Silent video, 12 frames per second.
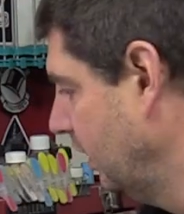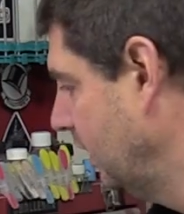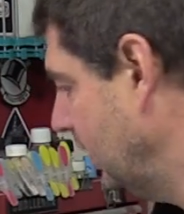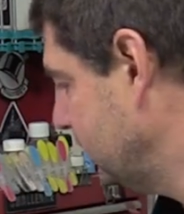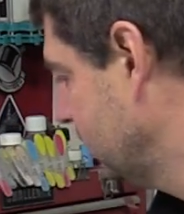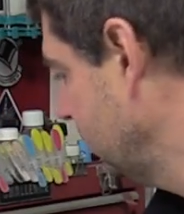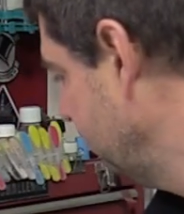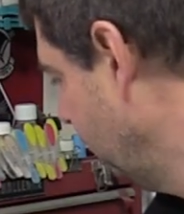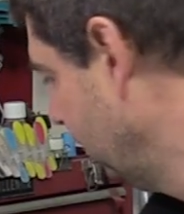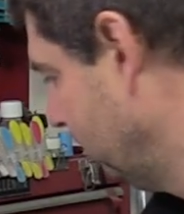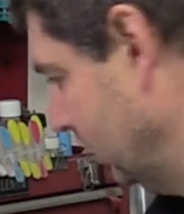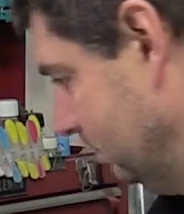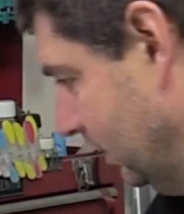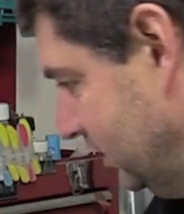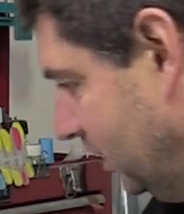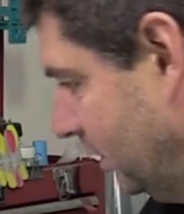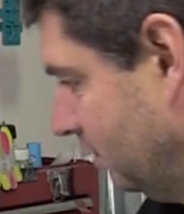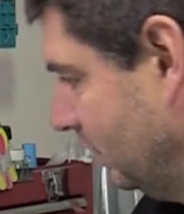That's a good point. Where's my
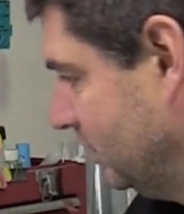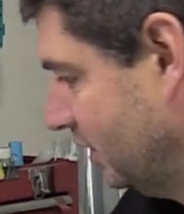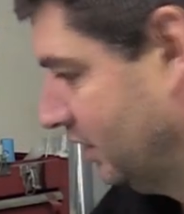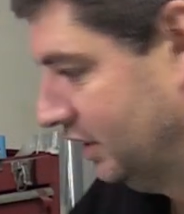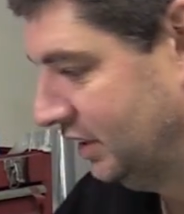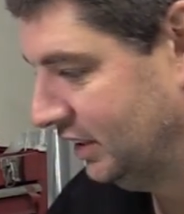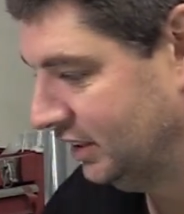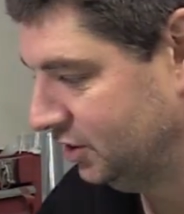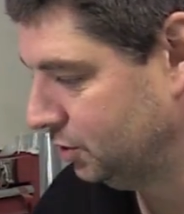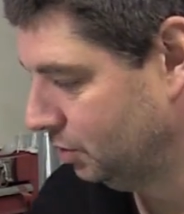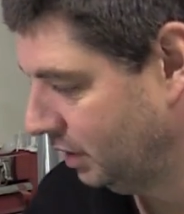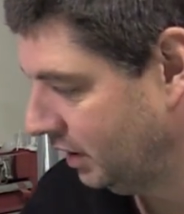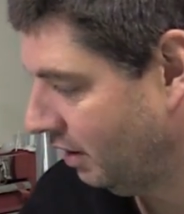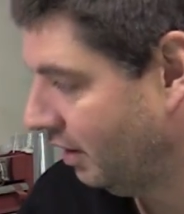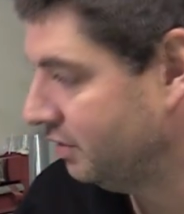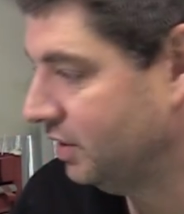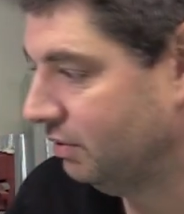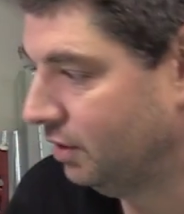Stynylrez? I'm going to need it shortly. I
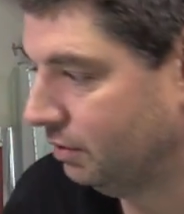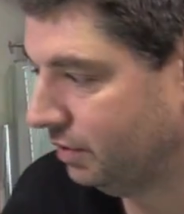have to have a look